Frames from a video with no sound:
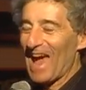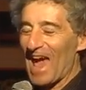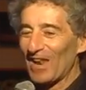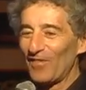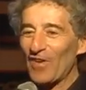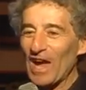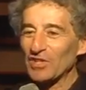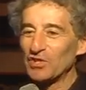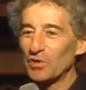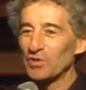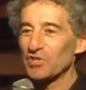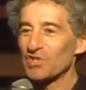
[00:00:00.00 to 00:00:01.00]
and in fact,
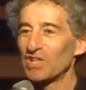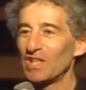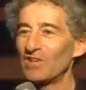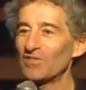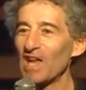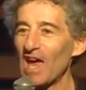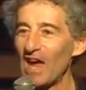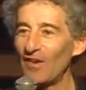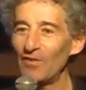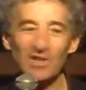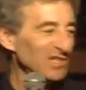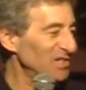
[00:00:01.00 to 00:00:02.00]
you're deceived
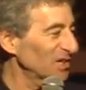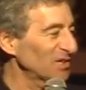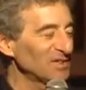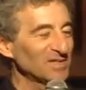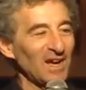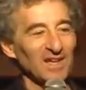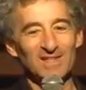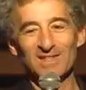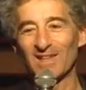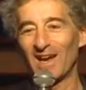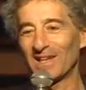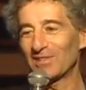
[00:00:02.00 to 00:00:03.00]
every single
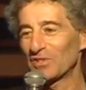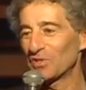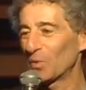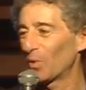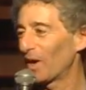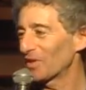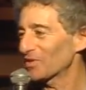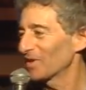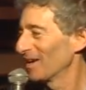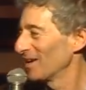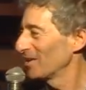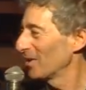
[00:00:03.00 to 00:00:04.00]
night that you watch
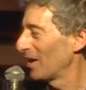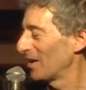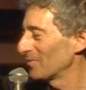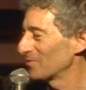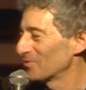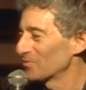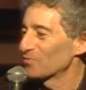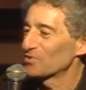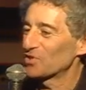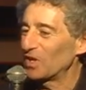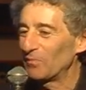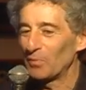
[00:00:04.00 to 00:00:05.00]
uh,
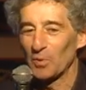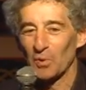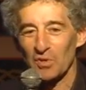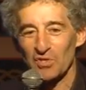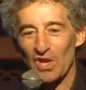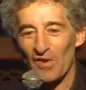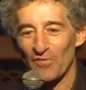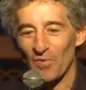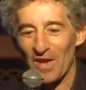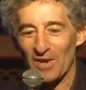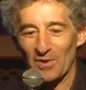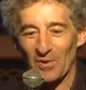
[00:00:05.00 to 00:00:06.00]
Steve Pool or Jeff
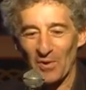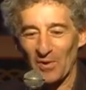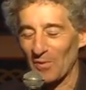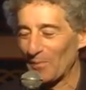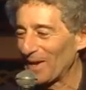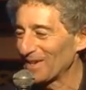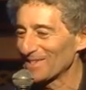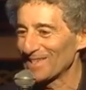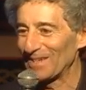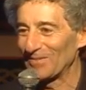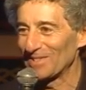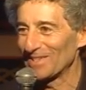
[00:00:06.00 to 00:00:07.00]
Renner or Rebecca
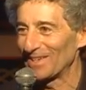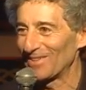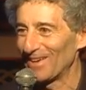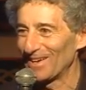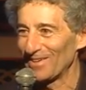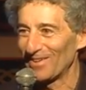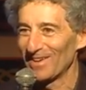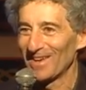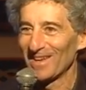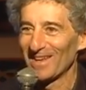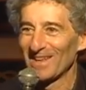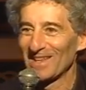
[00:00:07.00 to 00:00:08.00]
Stevenson, right? Or
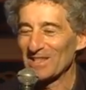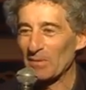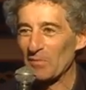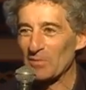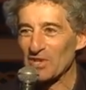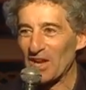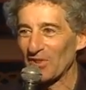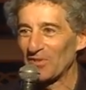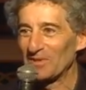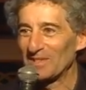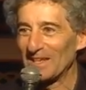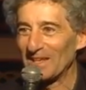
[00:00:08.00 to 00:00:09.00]
there's somebody from Channel
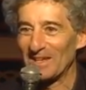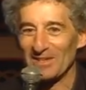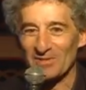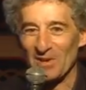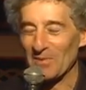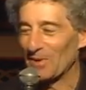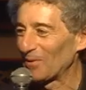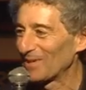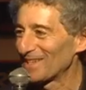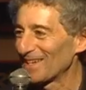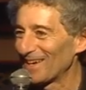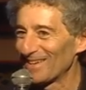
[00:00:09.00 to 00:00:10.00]
13 here, so I better
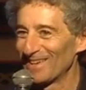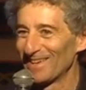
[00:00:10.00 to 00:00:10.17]
watch out.